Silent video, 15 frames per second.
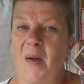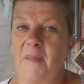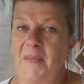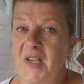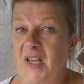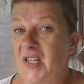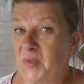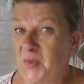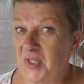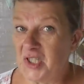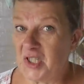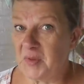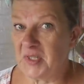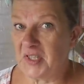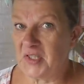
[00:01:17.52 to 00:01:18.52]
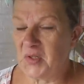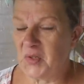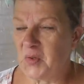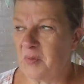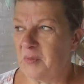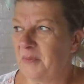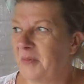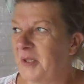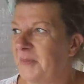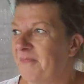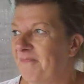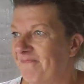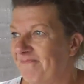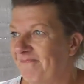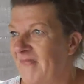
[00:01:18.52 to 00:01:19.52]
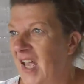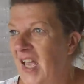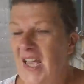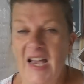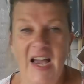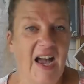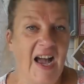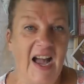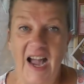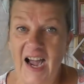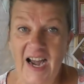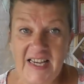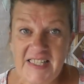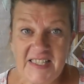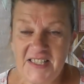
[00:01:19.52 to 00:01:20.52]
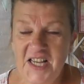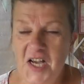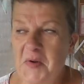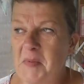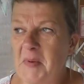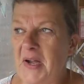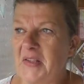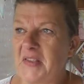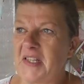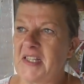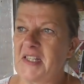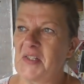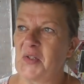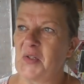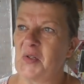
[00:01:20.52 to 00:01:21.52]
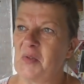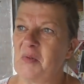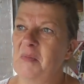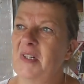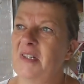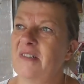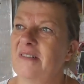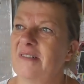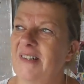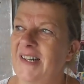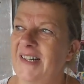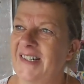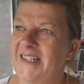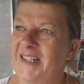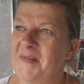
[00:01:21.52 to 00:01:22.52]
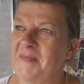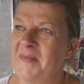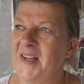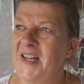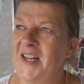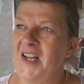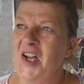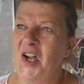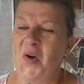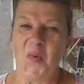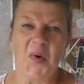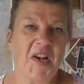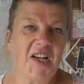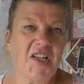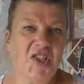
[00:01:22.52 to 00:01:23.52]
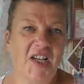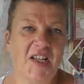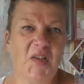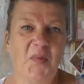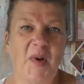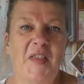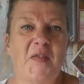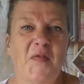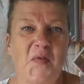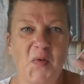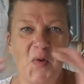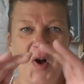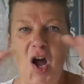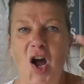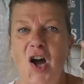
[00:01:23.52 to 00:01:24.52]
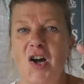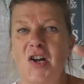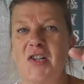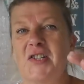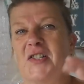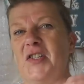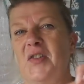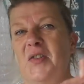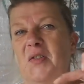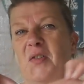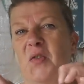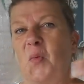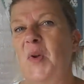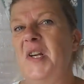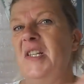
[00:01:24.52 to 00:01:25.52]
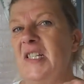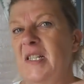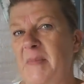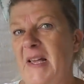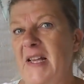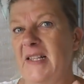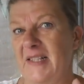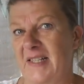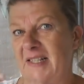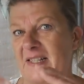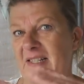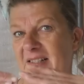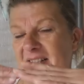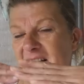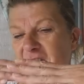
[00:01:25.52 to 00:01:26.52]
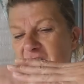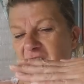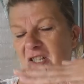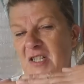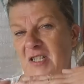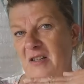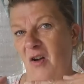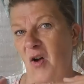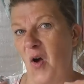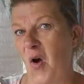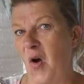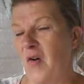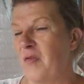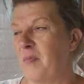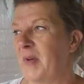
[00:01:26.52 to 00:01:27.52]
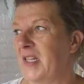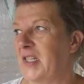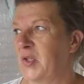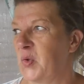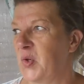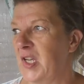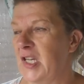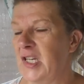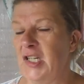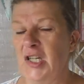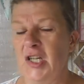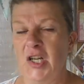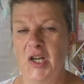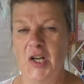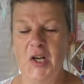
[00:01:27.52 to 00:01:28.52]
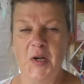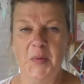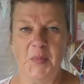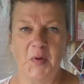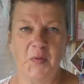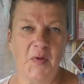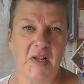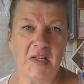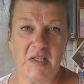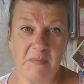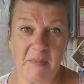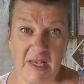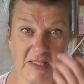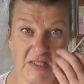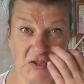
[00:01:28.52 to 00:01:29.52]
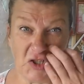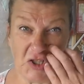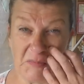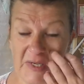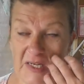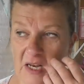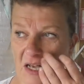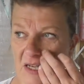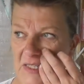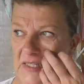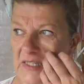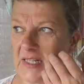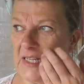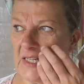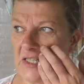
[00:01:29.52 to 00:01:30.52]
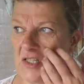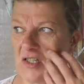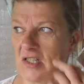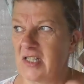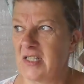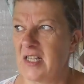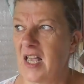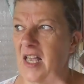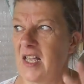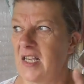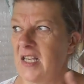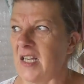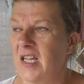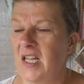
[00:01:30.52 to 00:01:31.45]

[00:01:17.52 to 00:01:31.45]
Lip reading: because we're due a storm. I didn't know about this storm. When I checked the weather forecast, the windy bits, they're just off my screen, but a friend messaged me last night to just say,